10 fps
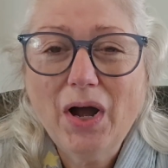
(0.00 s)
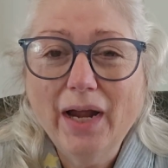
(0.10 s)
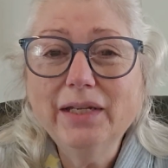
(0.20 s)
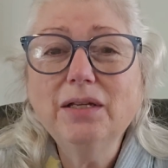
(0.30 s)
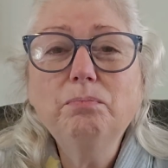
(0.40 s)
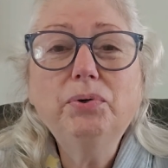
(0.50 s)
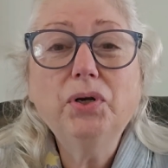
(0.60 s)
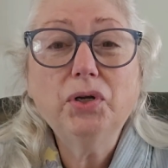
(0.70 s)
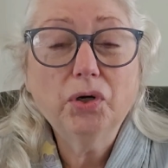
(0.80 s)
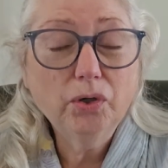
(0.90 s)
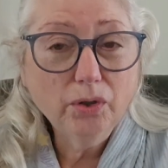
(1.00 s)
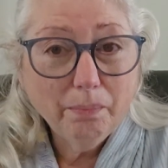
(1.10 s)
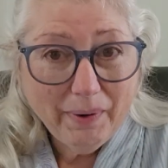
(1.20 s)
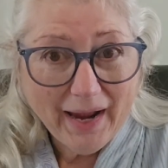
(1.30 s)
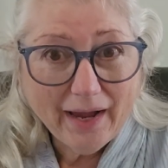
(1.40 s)
I can put her
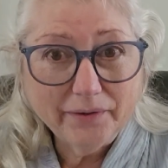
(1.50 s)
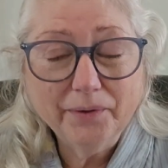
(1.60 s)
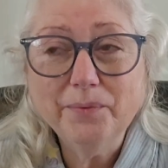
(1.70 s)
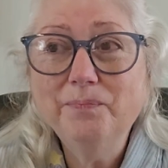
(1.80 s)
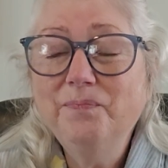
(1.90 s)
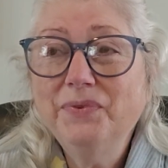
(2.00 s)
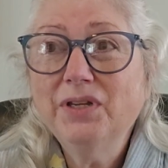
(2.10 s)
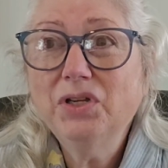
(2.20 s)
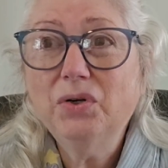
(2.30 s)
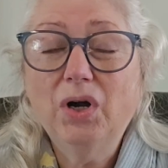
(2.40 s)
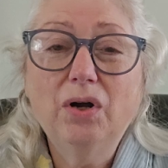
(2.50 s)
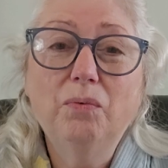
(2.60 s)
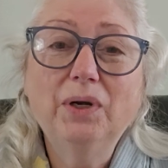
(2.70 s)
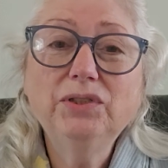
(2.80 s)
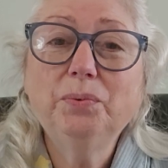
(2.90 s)
pattern,
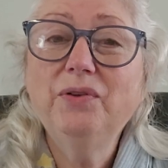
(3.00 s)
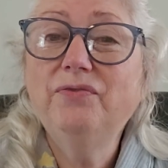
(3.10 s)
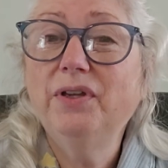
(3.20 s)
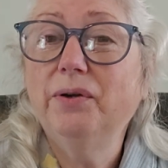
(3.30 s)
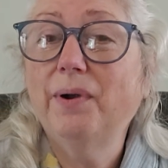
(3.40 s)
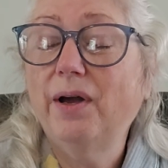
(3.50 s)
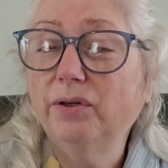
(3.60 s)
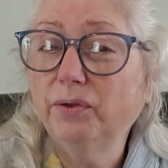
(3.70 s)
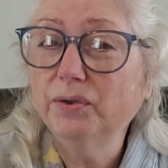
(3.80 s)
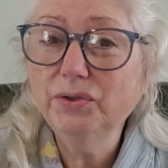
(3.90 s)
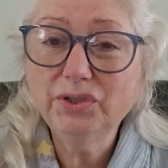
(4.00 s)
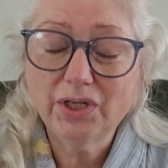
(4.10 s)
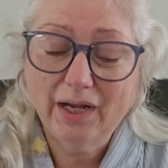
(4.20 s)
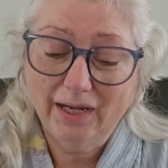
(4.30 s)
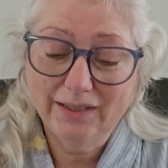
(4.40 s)
once we figure out her
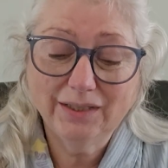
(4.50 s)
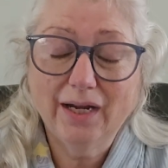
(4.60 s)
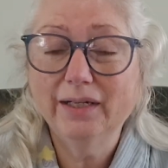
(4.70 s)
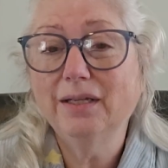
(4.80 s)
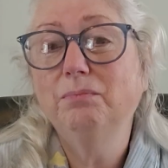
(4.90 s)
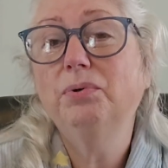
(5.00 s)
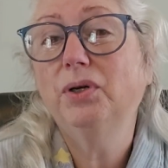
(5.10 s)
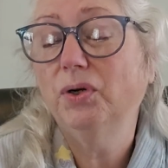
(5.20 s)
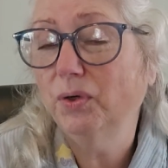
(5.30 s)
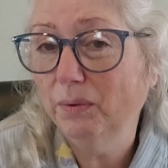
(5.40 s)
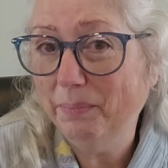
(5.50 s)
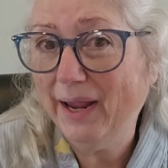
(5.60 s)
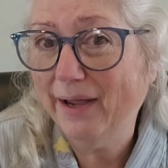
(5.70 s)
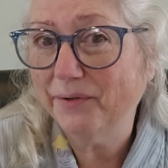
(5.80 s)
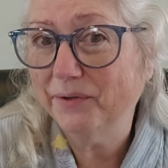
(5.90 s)
size, I can put her
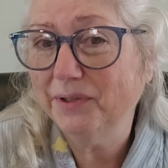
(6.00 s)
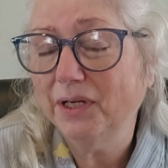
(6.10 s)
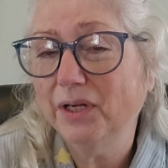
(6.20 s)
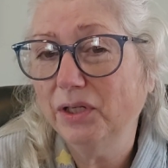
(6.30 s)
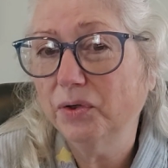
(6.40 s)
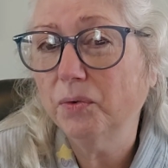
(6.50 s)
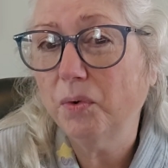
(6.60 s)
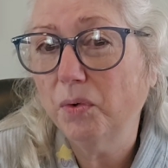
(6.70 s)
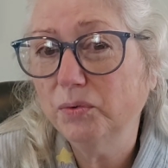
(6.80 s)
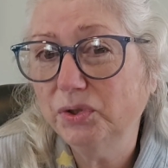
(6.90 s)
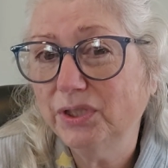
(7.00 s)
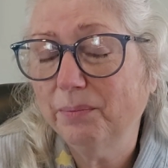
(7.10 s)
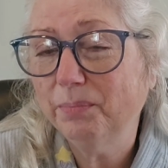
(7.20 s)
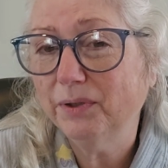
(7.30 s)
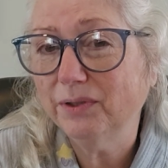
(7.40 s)
pattern in her own
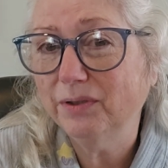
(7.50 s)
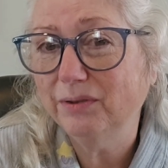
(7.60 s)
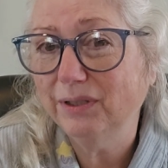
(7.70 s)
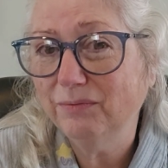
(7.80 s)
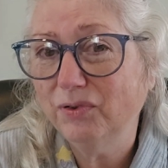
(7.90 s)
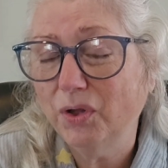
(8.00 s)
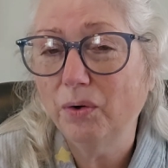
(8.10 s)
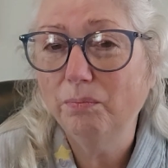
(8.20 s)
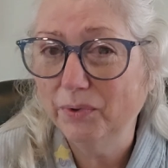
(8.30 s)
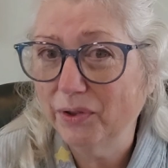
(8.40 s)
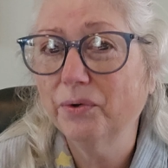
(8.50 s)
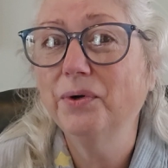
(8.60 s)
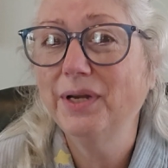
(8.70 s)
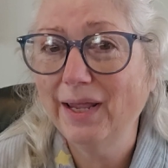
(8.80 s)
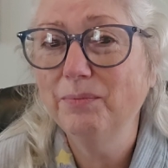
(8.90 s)
separate little envelope with her
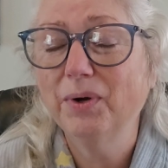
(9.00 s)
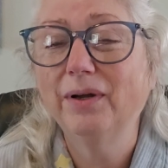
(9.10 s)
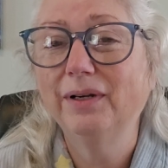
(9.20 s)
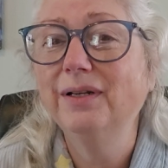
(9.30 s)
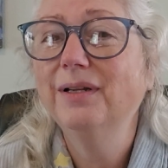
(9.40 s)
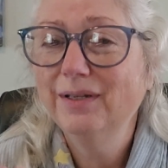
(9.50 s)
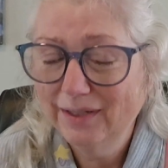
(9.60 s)
name on it,